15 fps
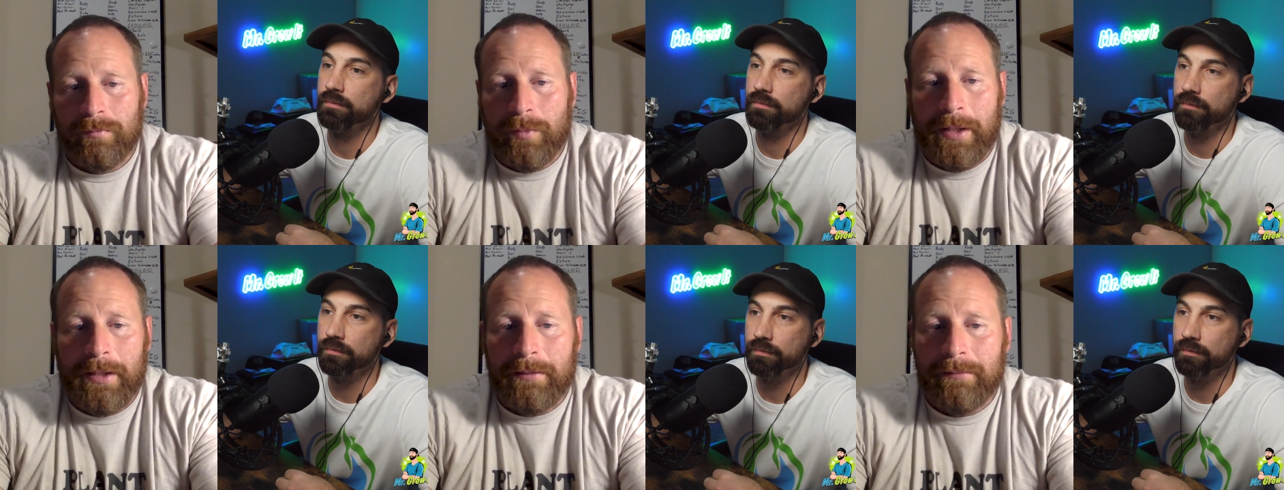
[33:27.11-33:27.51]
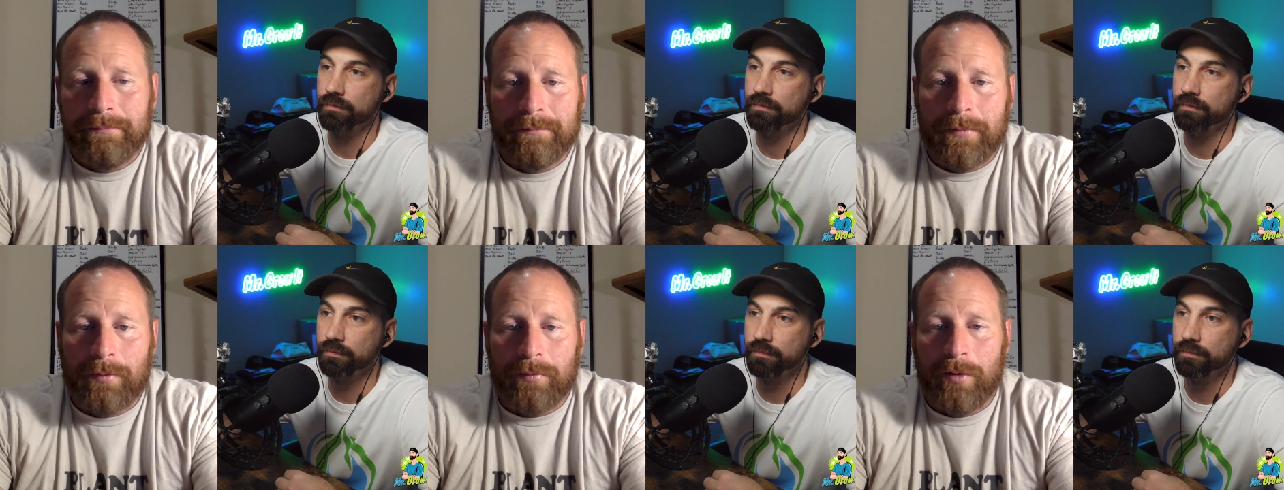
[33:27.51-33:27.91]
Speaker 1: wait
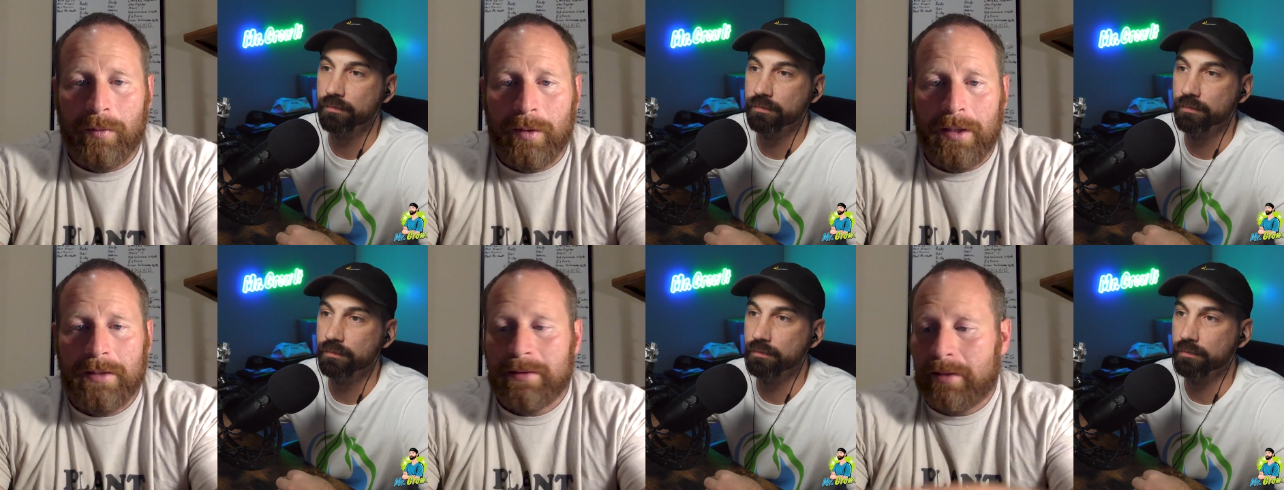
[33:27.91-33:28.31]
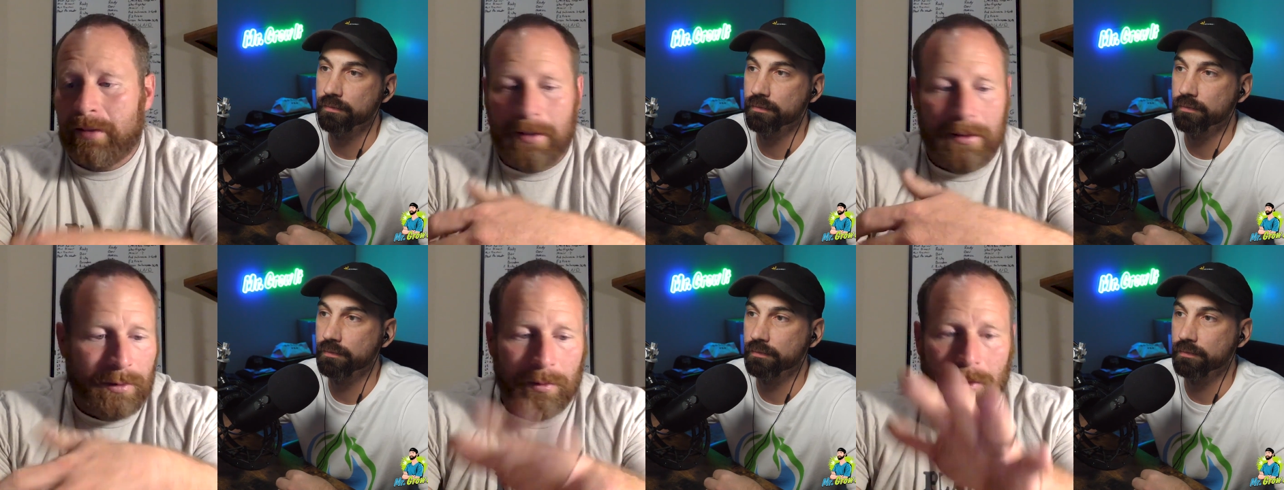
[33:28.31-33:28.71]
three weeks, and
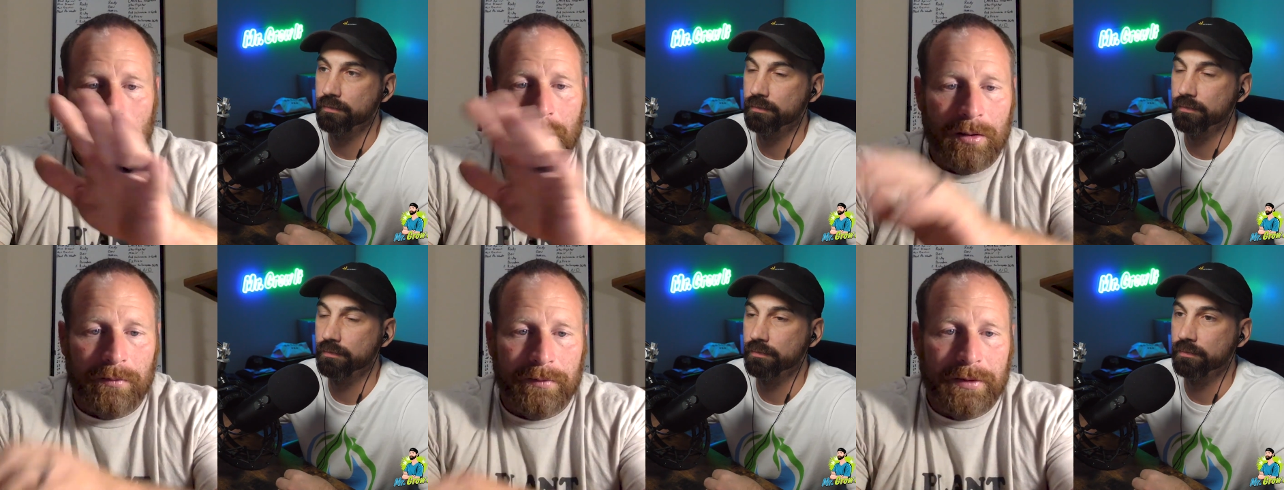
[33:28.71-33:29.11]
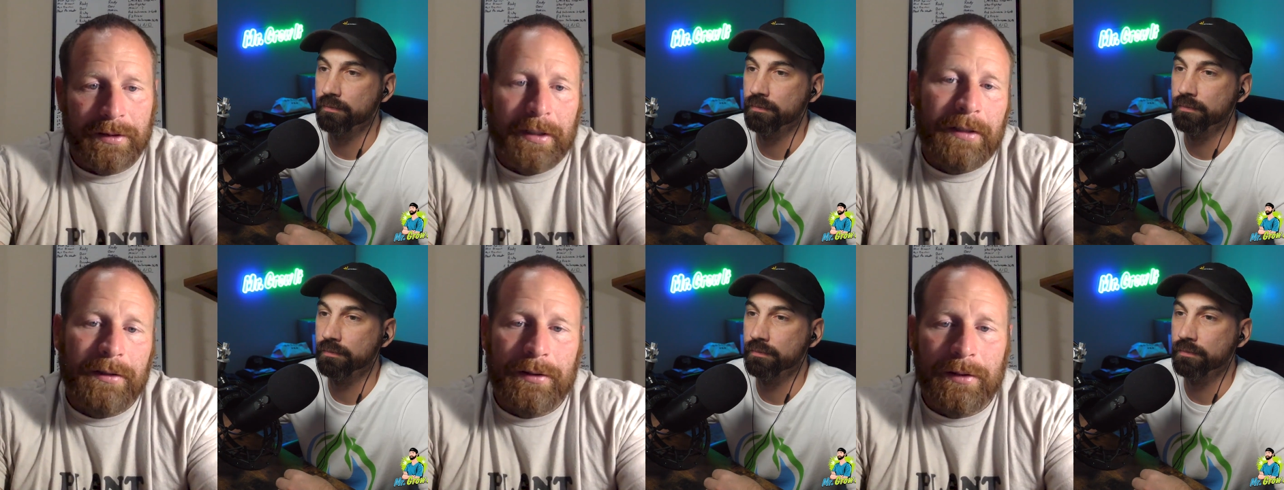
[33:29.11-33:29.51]
then do it all over
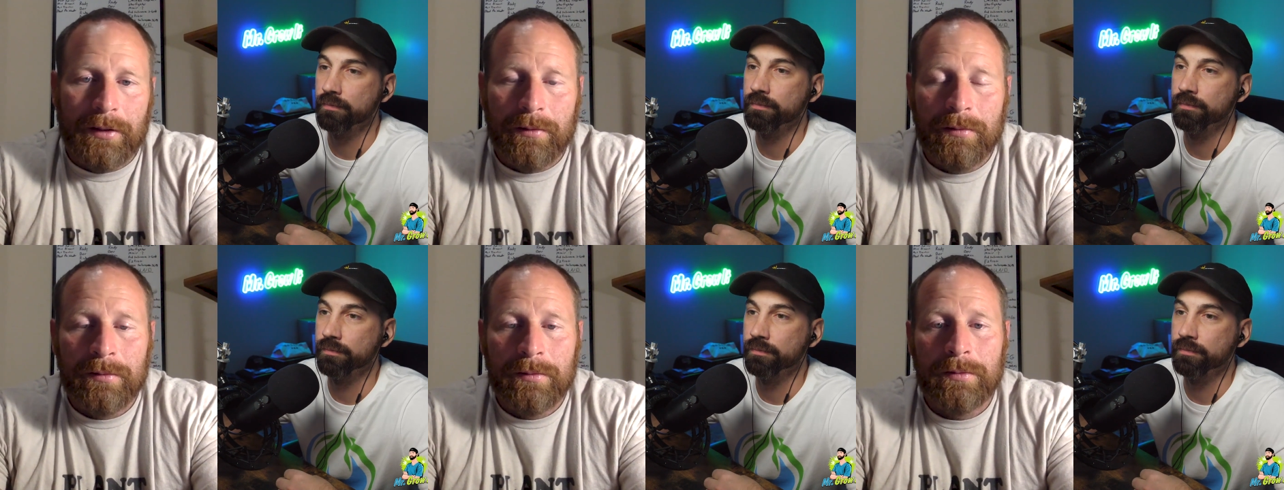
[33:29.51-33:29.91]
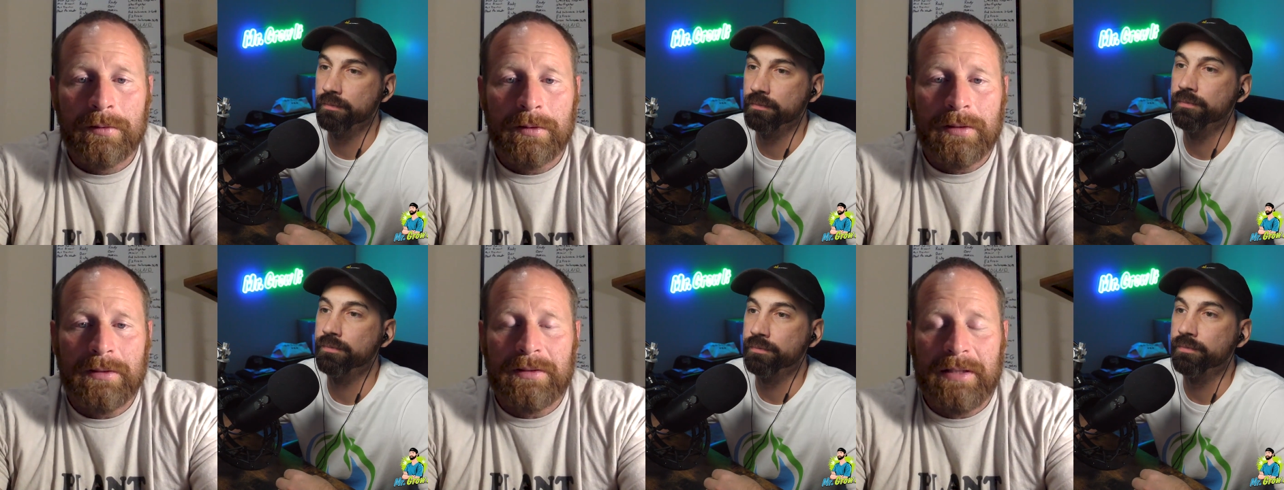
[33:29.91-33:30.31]
again. You know,
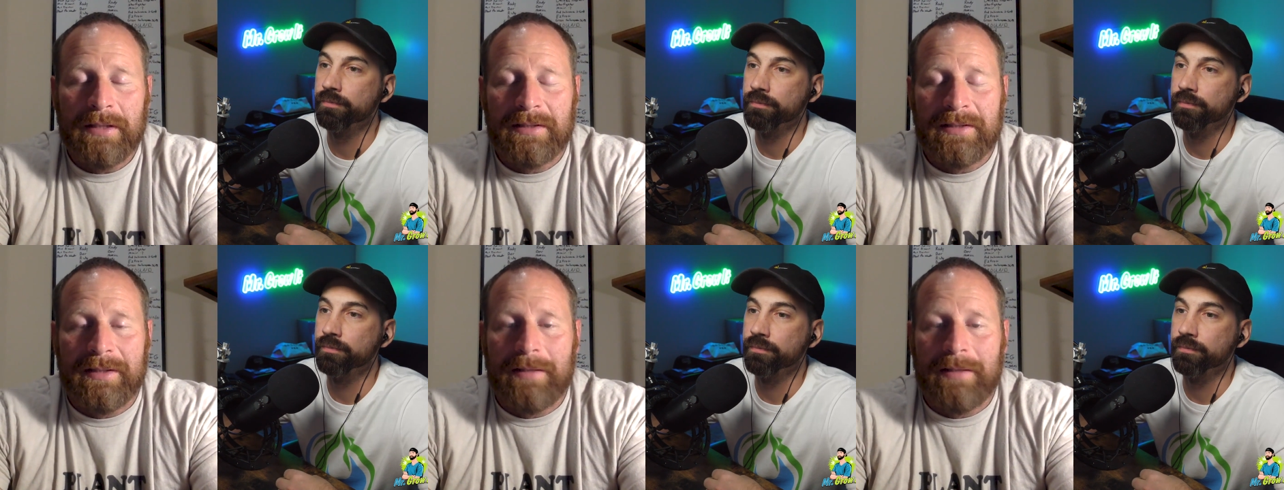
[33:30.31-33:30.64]
it's it's